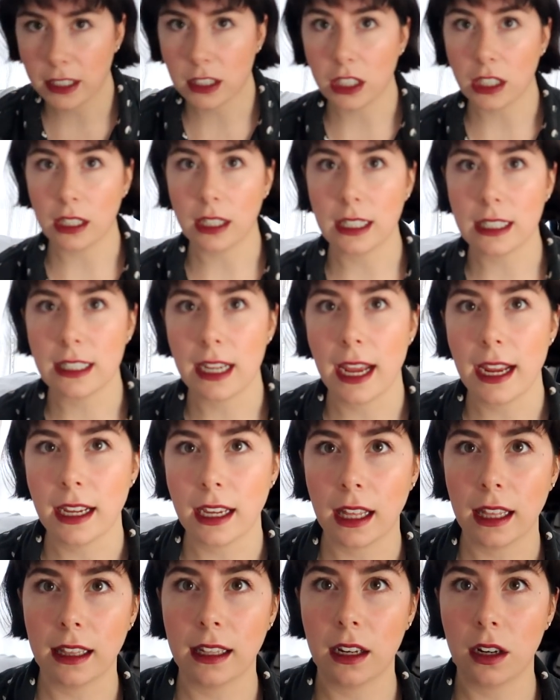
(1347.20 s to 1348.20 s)
actually gonna
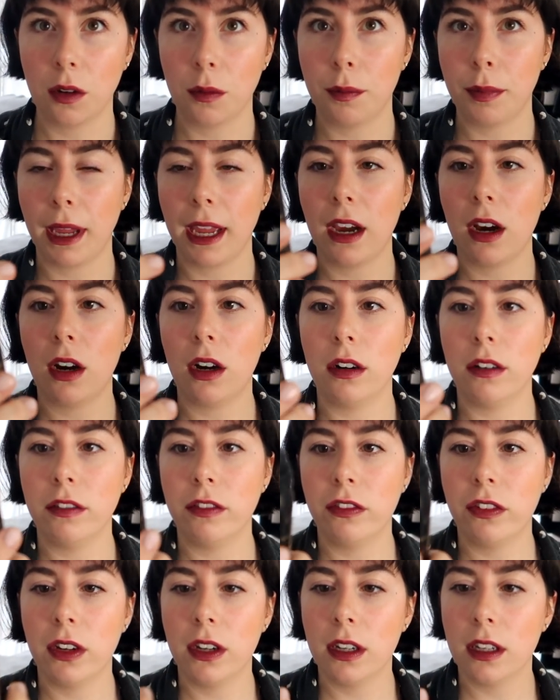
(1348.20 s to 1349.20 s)
take a little bit
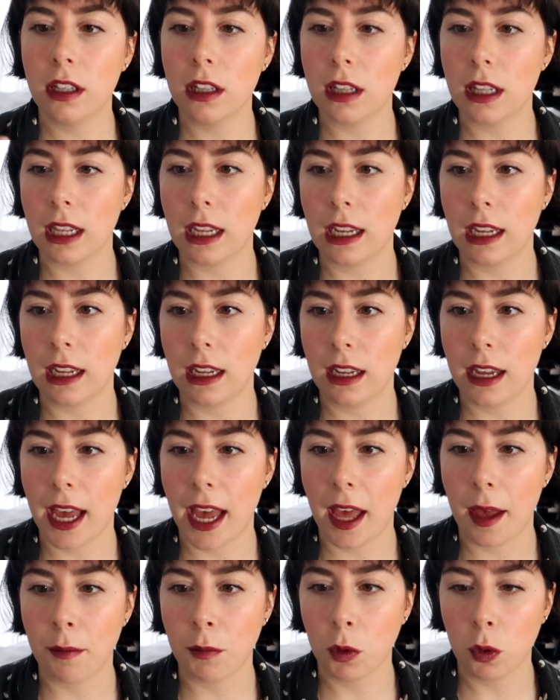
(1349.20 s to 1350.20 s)
of the
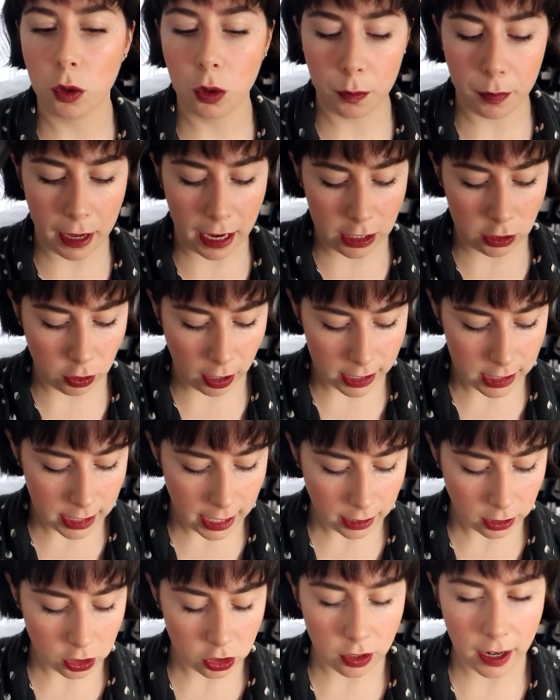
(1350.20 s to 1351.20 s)
Orbea Dry
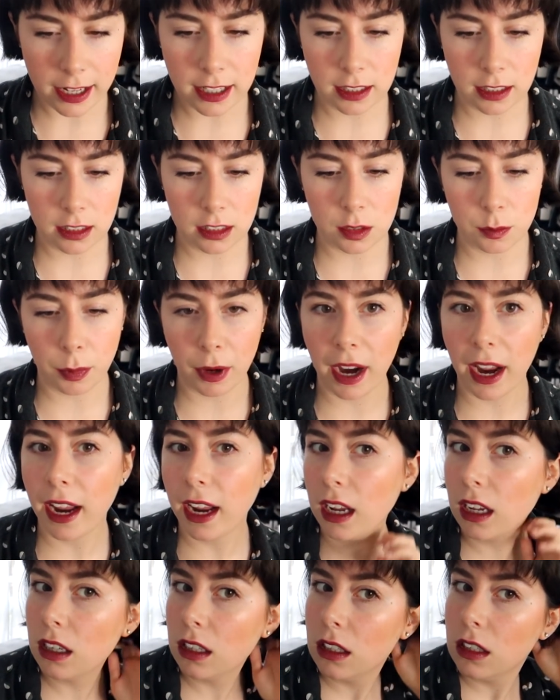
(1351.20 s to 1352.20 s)
Texturizing
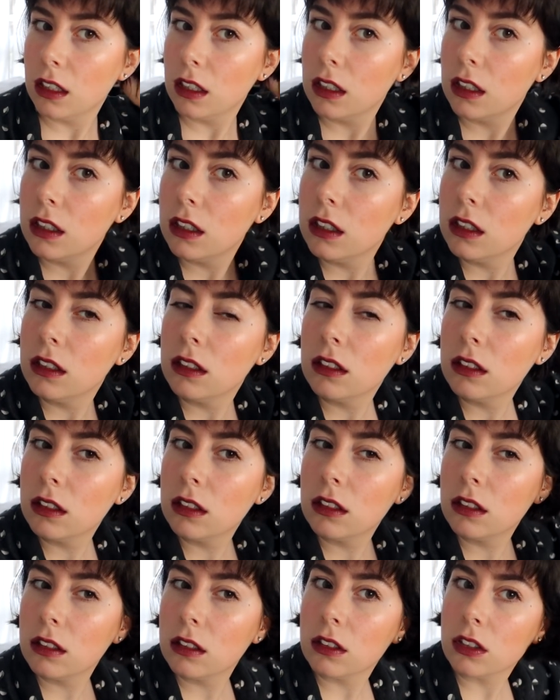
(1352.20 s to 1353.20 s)
Spray
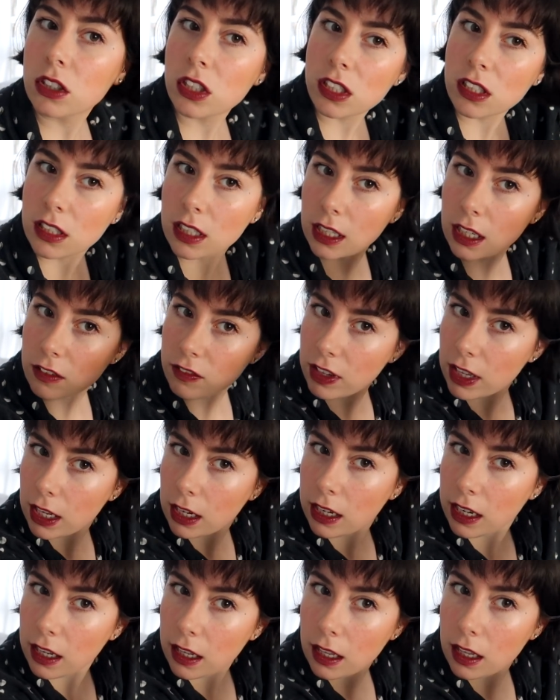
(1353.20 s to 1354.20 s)
just to give it
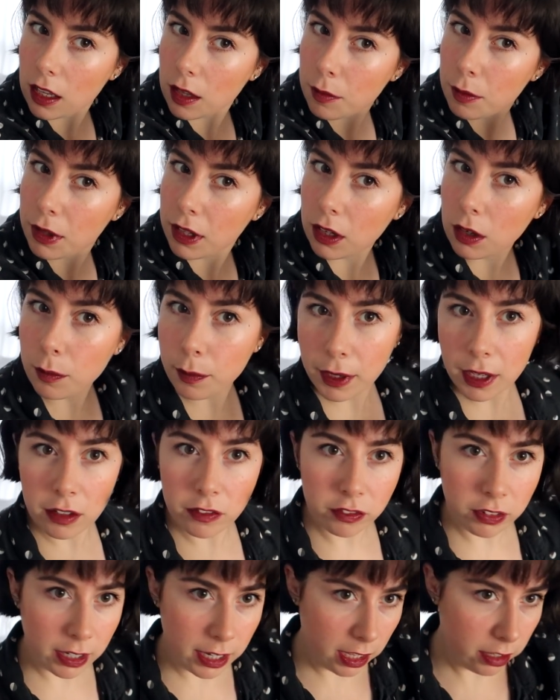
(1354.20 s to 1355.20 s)
a little bit
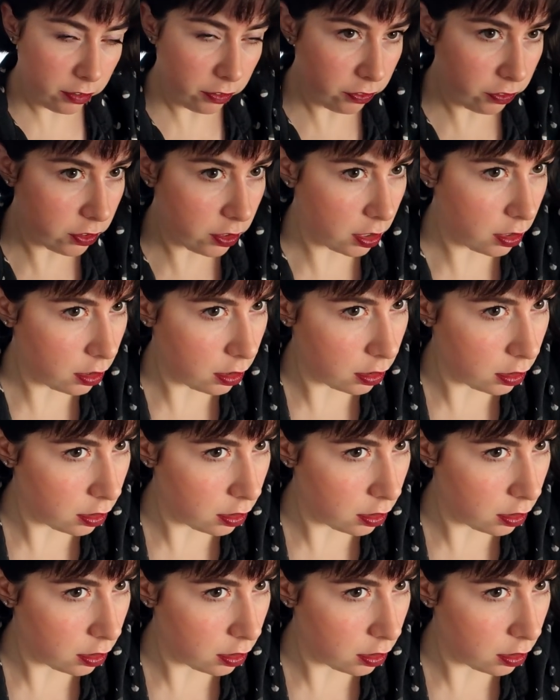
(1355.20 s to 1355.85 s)
of lift